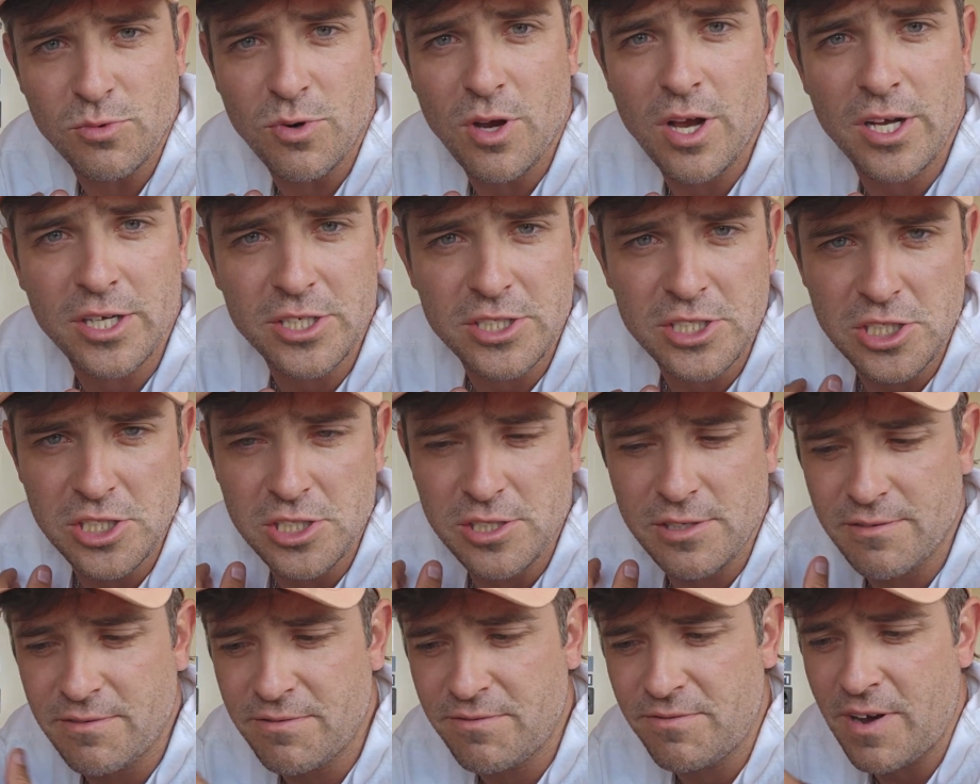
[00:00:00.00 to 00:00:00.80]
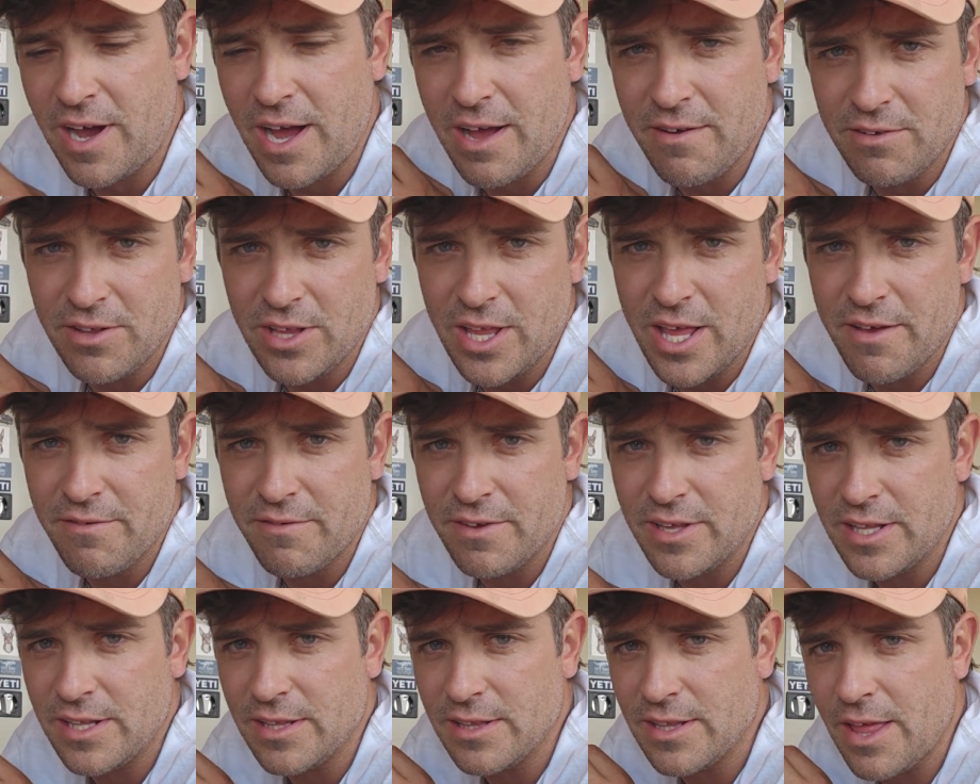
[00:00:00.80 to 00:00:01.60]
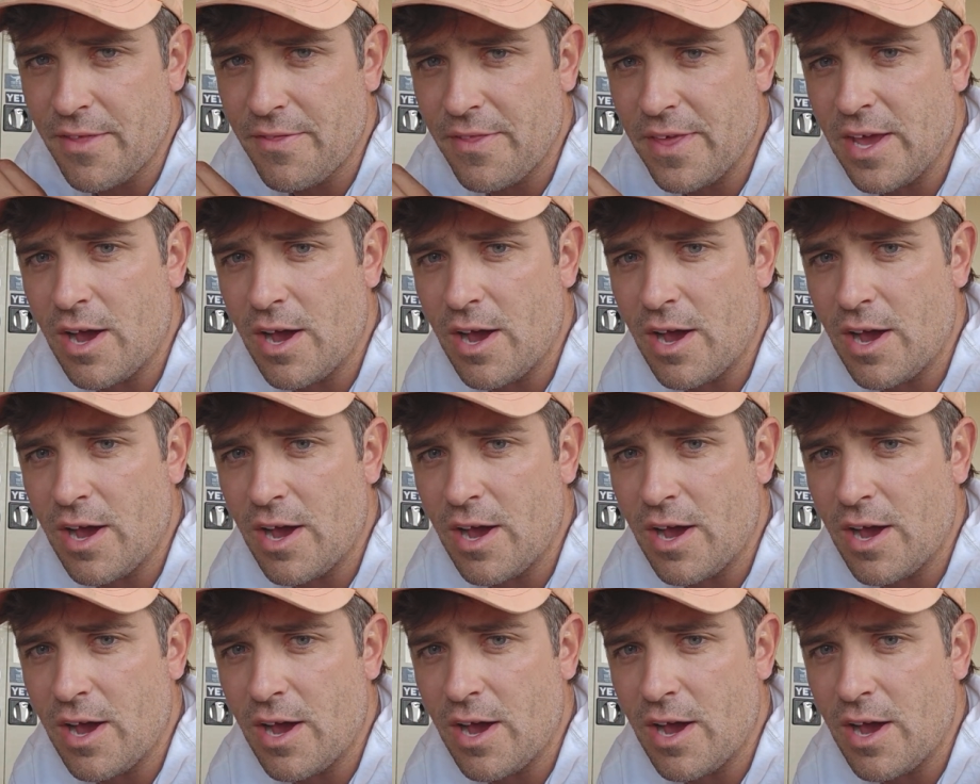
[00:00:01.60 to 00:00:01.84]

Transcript: Rush 511 that